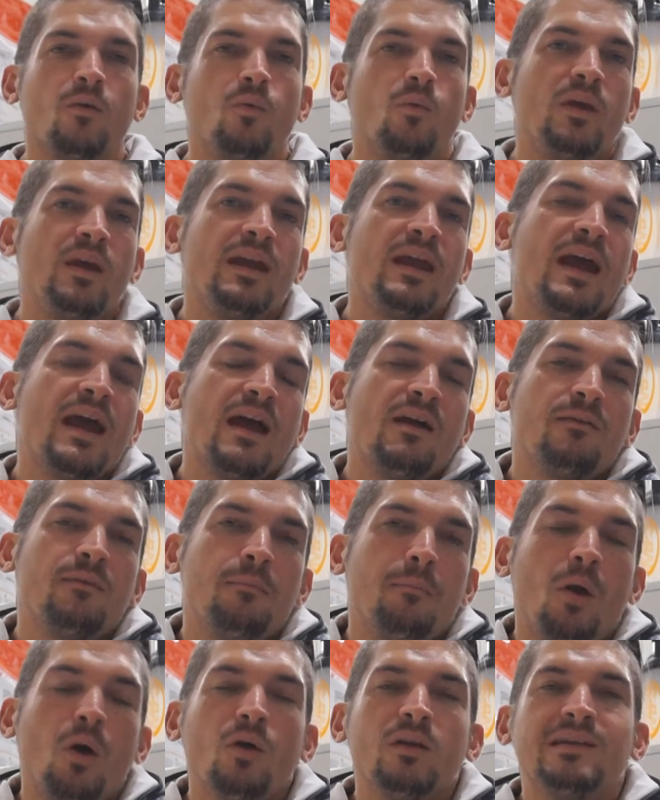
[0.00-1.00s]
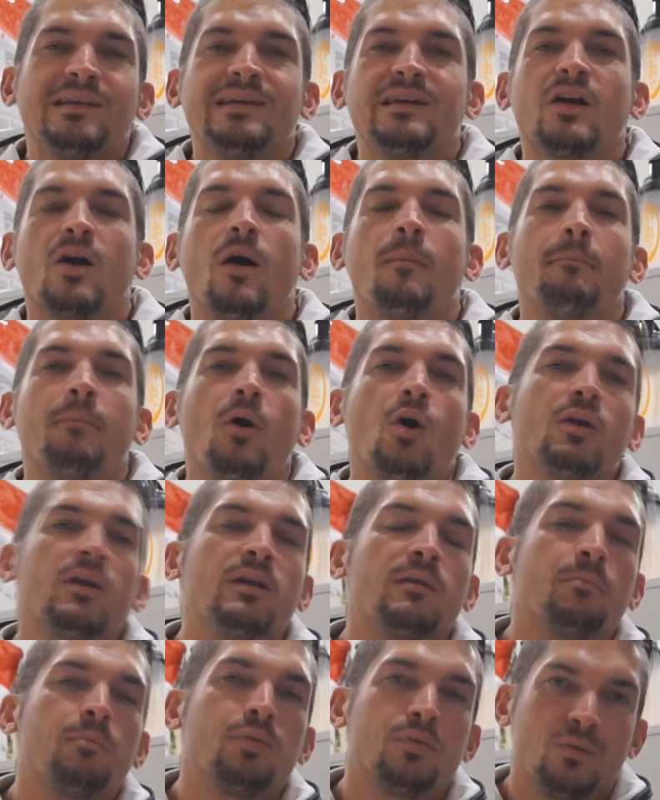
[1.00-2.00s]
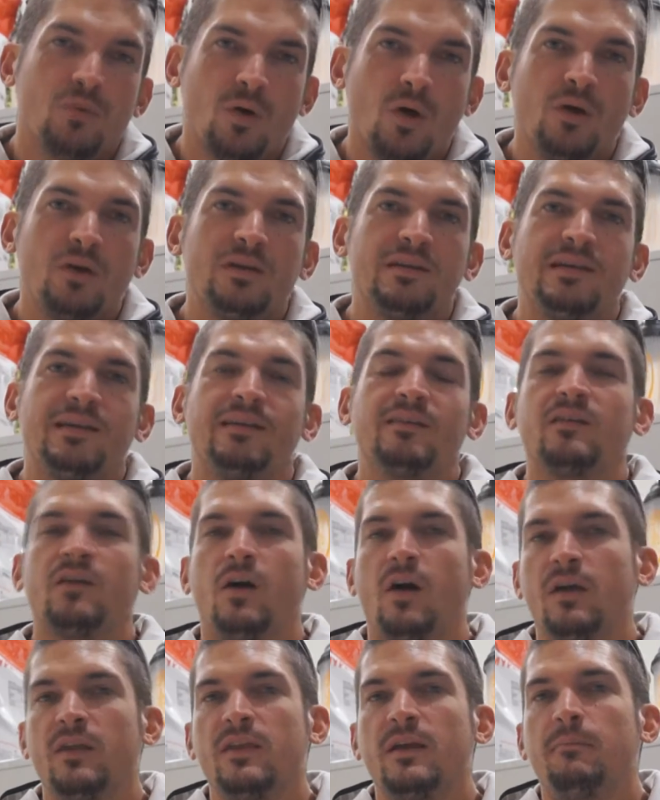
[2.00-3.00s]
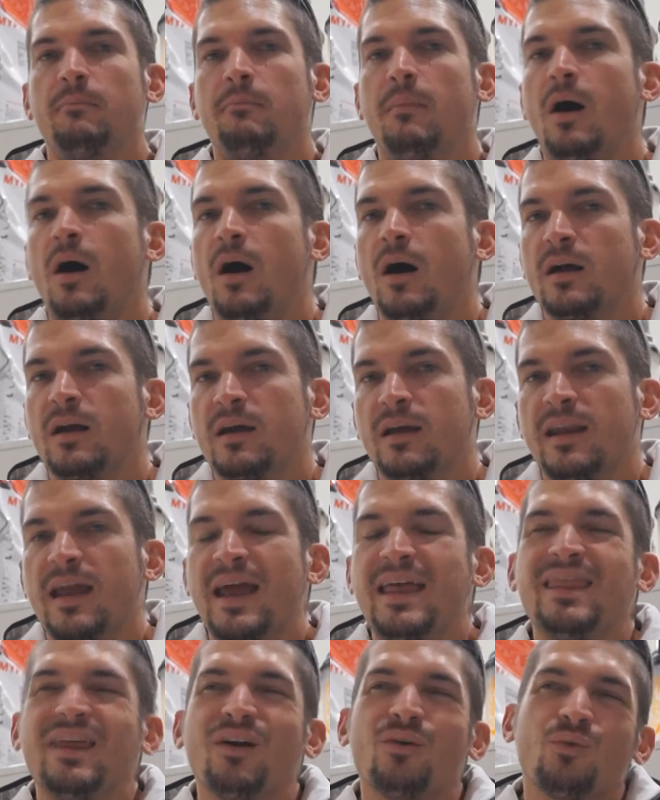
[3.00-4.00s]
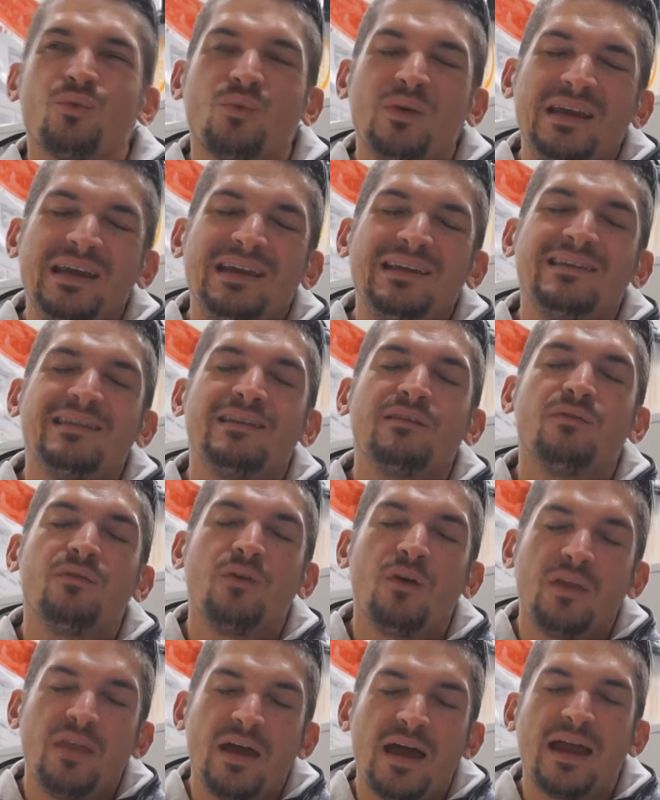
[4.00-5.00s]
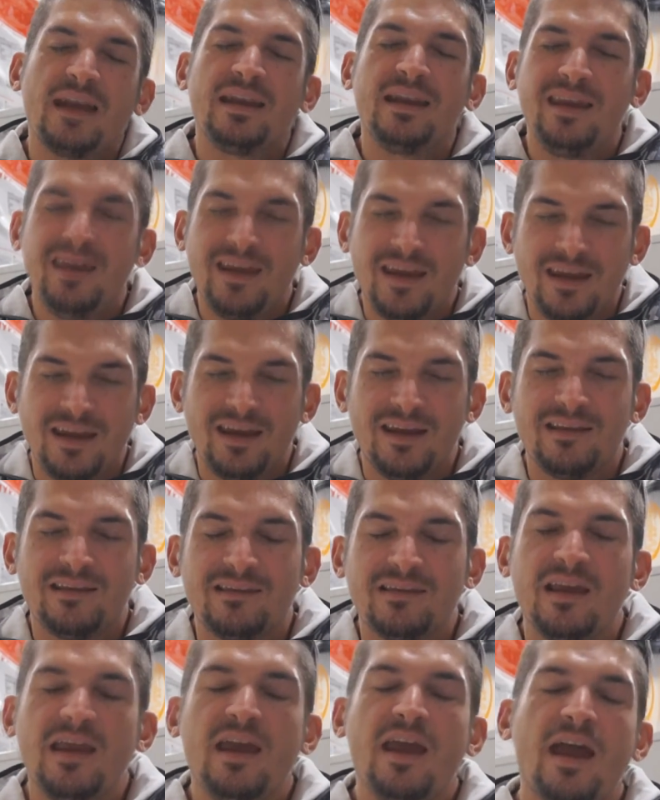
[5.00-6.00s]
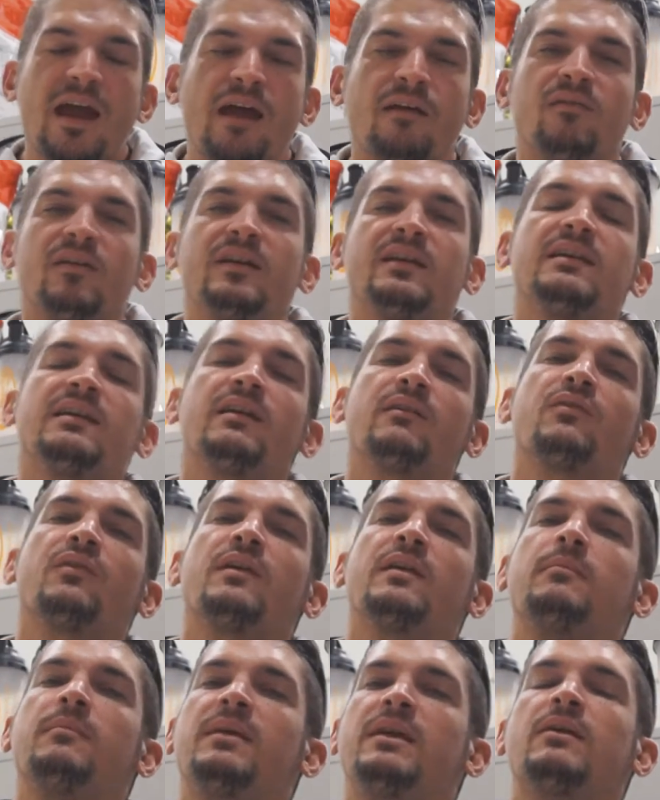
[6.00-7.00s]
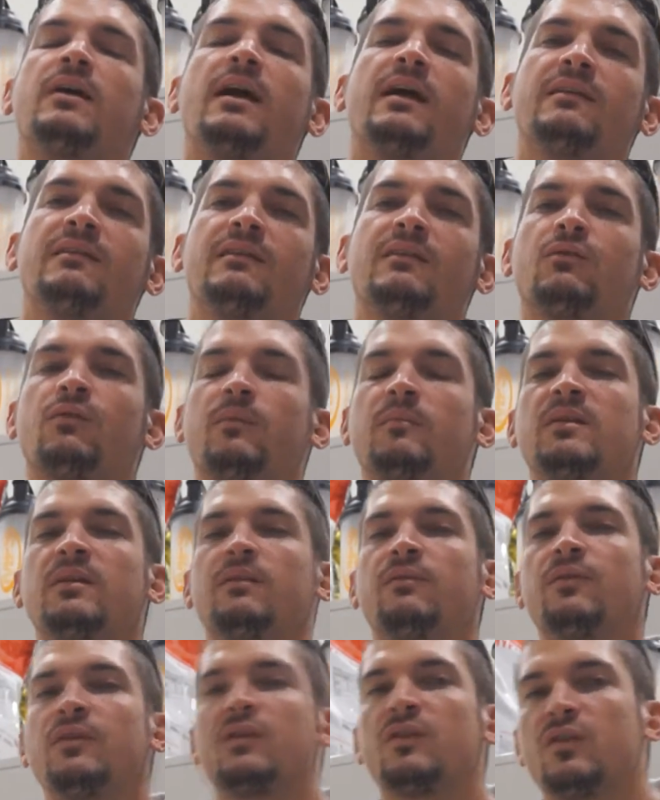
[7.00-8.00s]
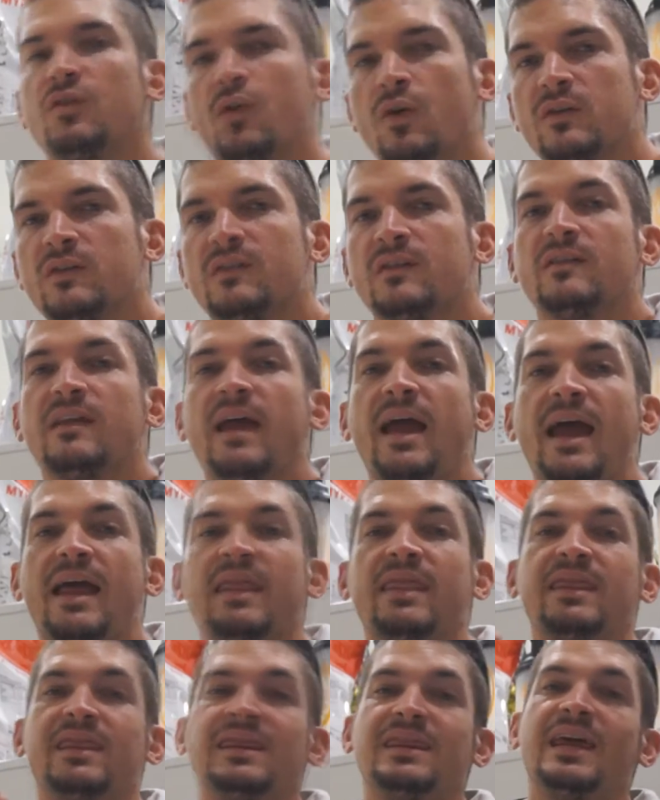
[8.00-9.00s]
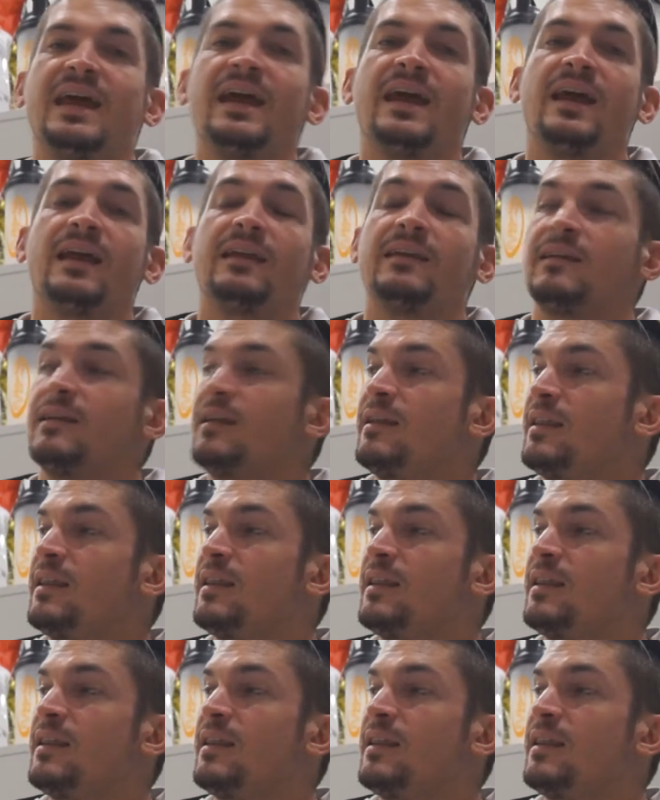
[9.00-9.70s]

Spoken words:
We have multi-component proteins on the market, and the reason for that is having different amino acids from different sources, and that